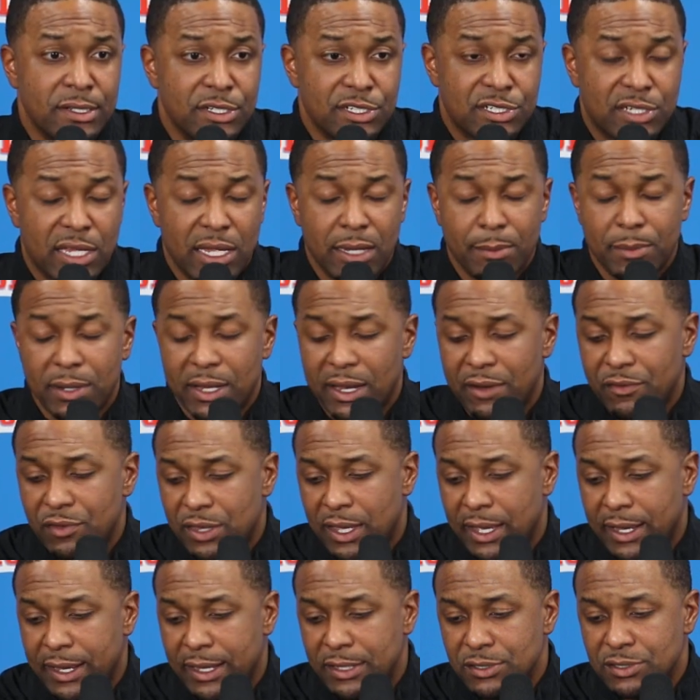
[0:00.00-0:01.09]
the scheme and
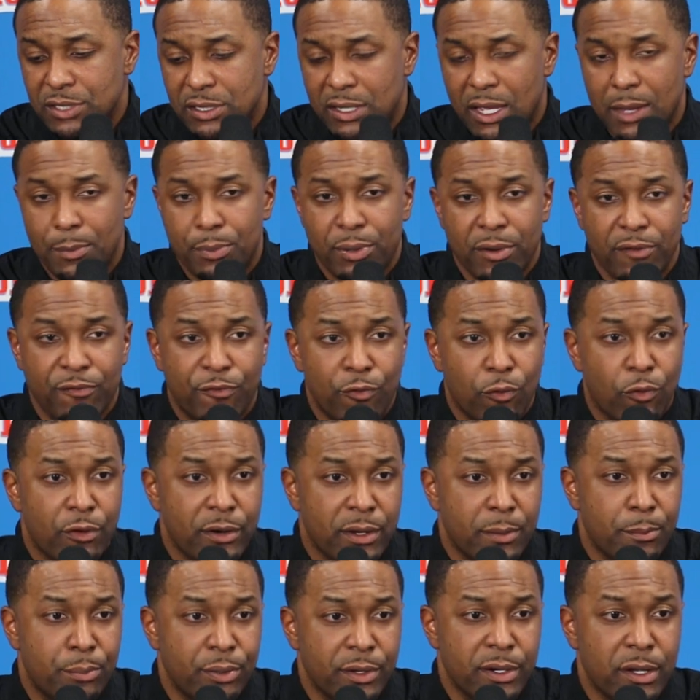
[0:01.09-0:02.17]
everything else that they put
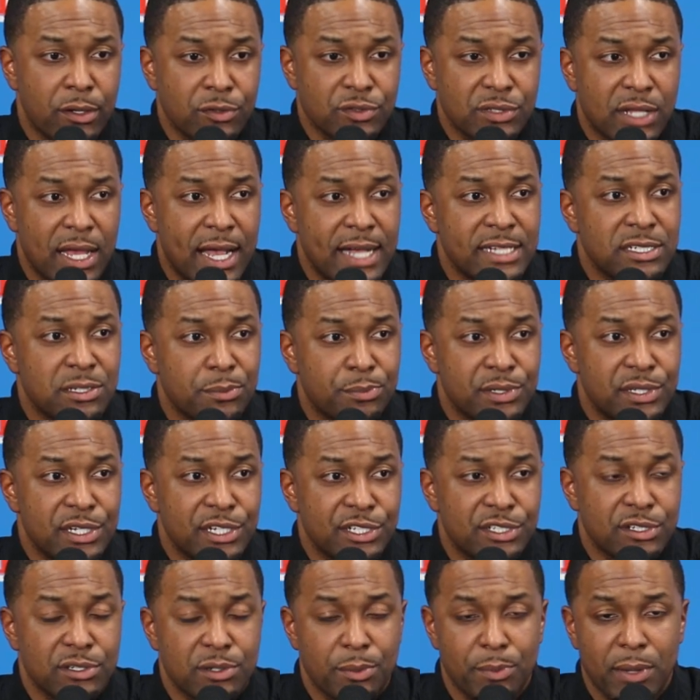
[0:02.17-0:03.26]
forward and put those guys in
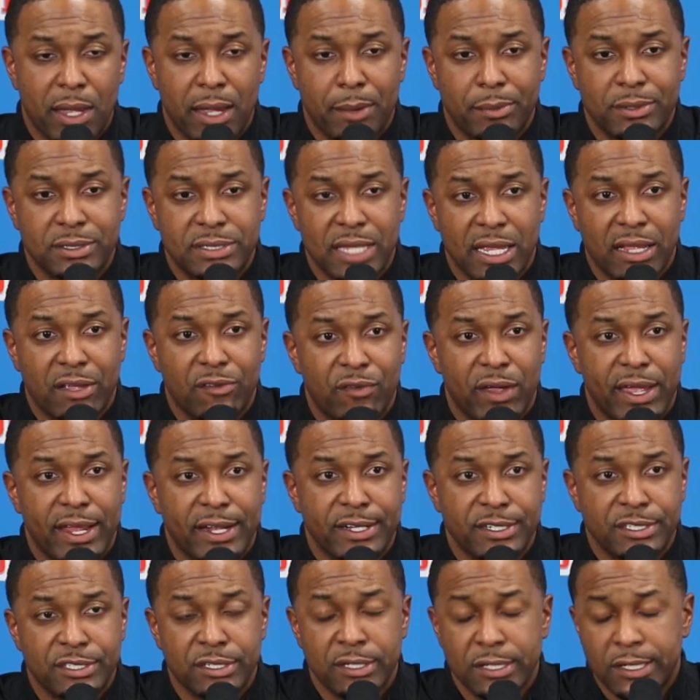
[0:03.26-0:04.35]
position to be able to take
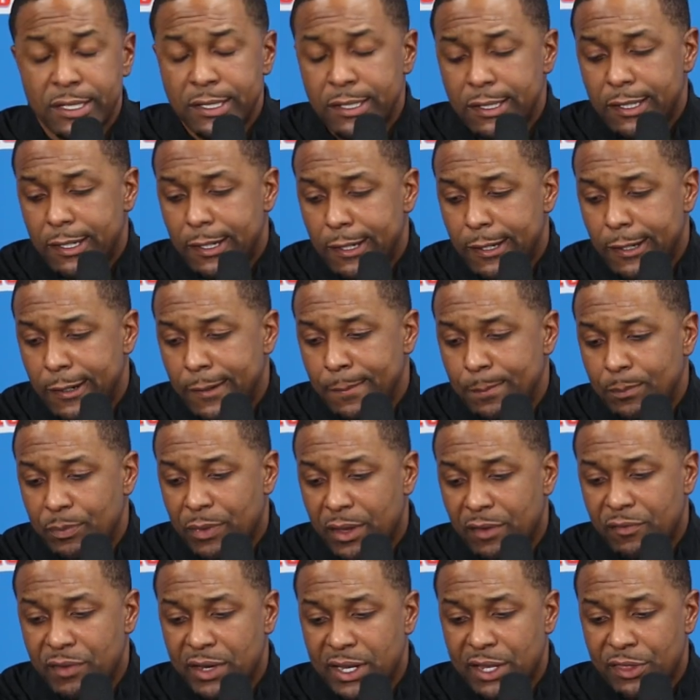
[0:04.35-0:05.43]
advantage
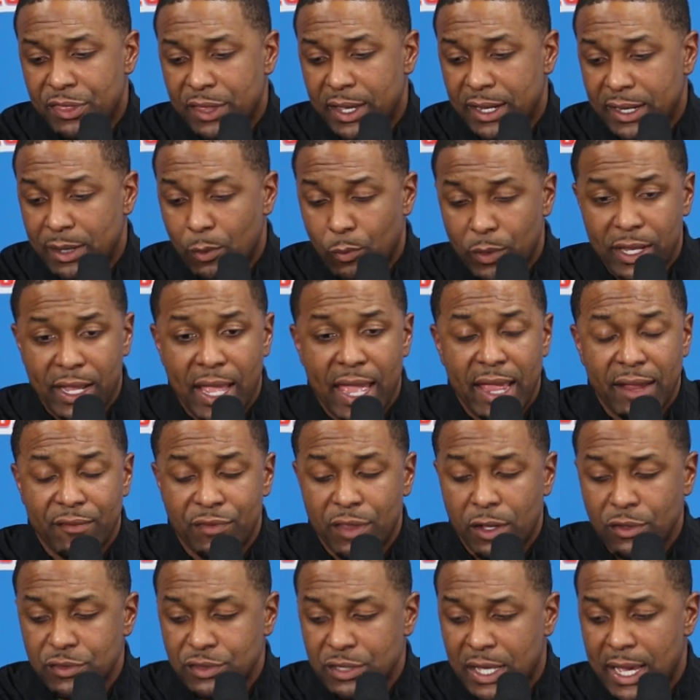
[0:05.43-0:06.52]
of anything that we gave
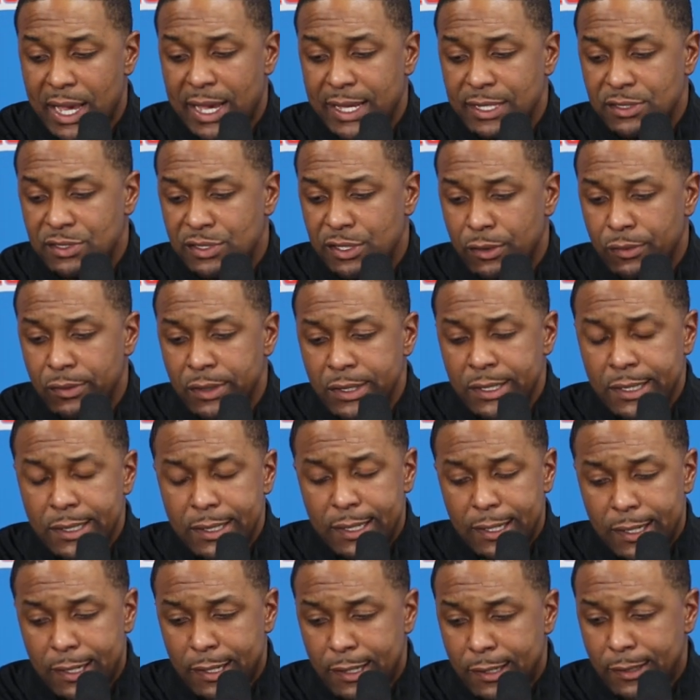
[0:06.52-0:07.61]
those guys. So,
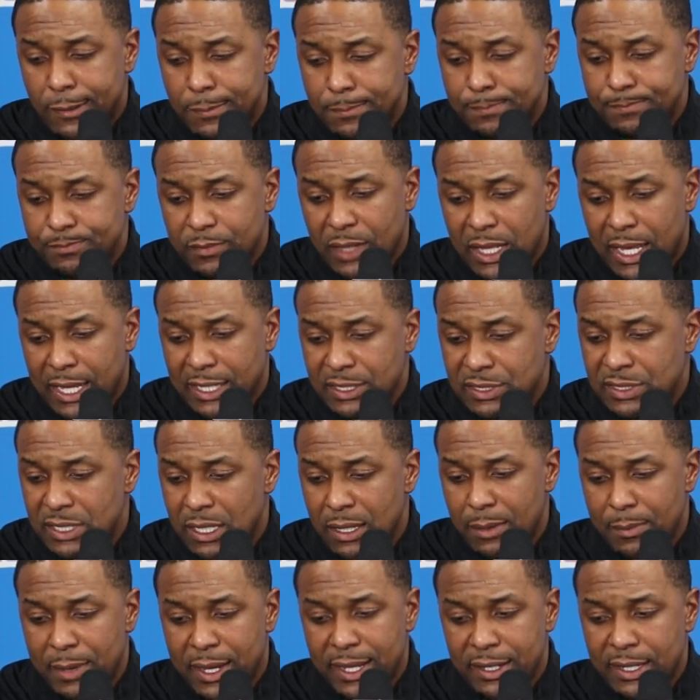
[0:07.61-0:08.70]
like I
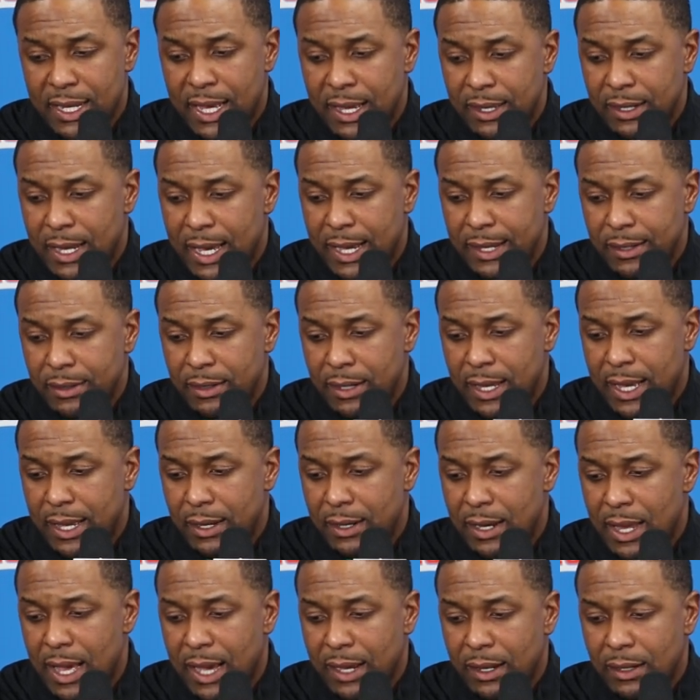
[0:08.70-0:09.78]
said, man, not
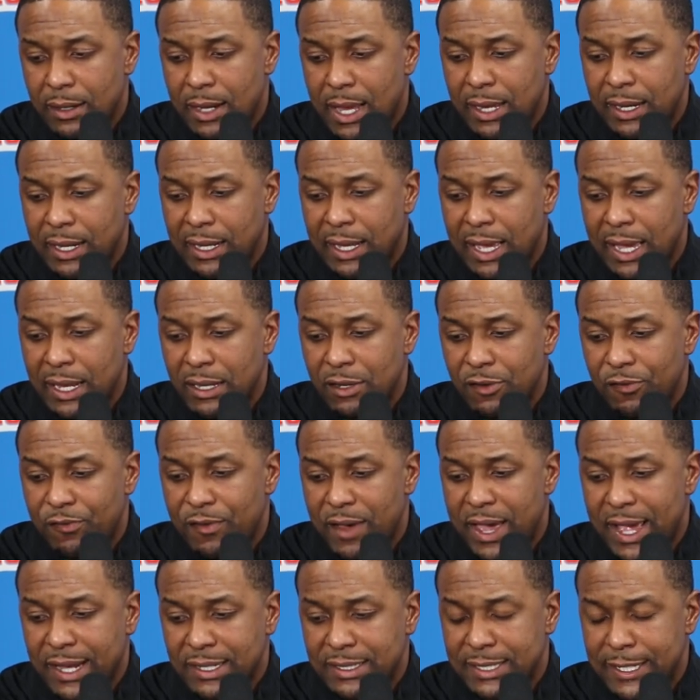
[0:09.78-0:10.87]
negating the
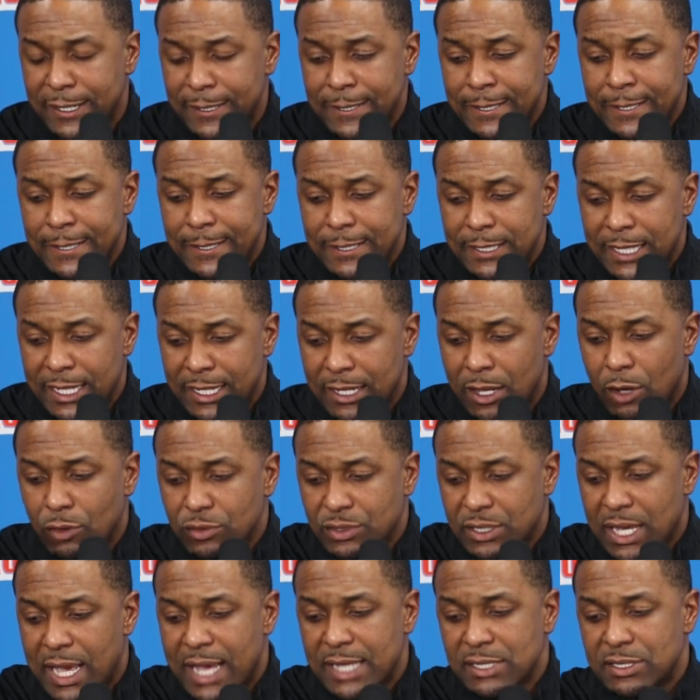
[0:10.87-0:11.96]
fact that
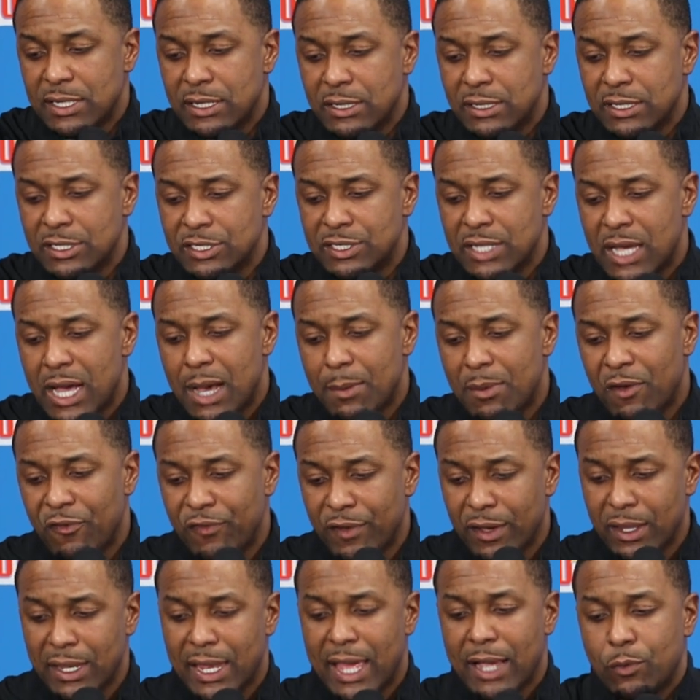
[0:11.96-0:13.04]
those guys did a good job. I
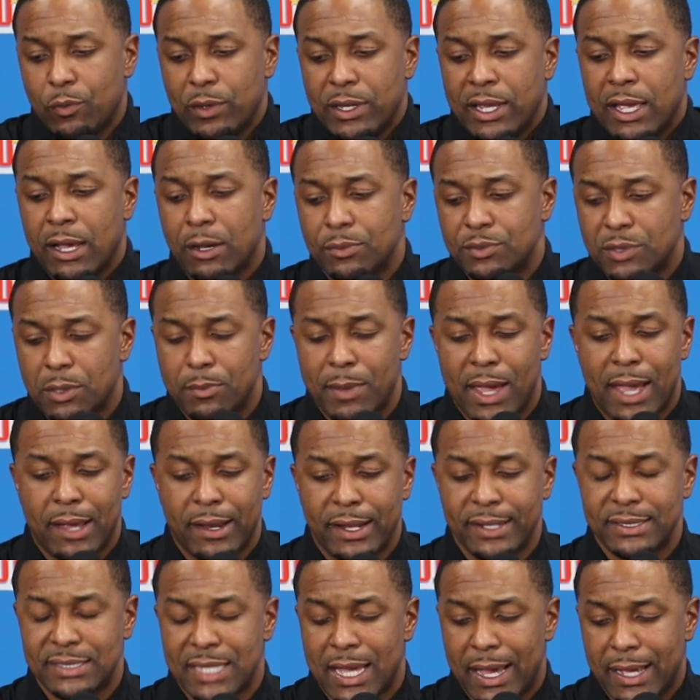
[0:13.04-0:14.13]
felt like we helped them
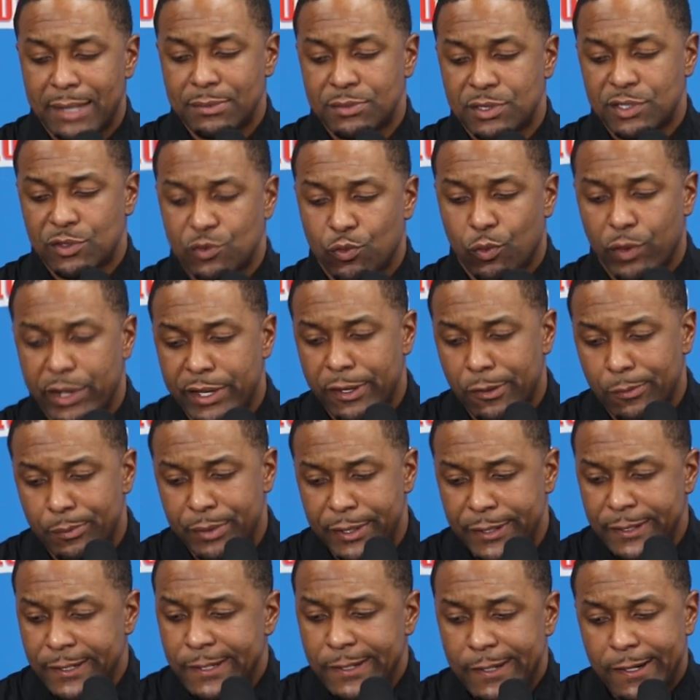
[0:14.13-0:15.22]
out at times as well,
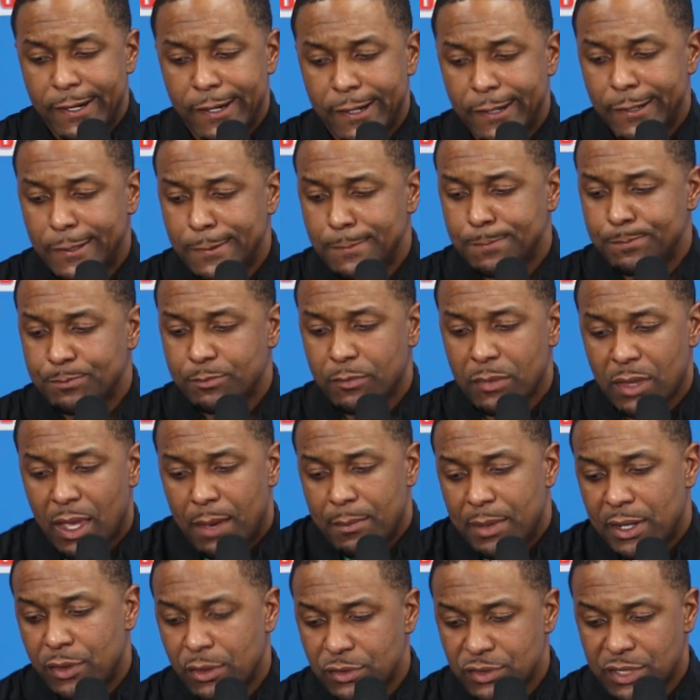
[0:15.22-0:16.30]
but I
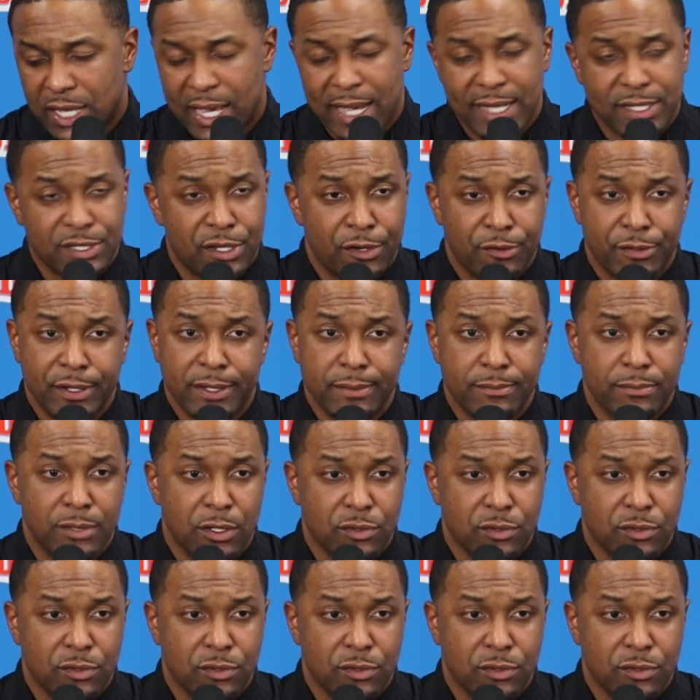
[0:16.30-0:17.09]
mean, those guys earned it.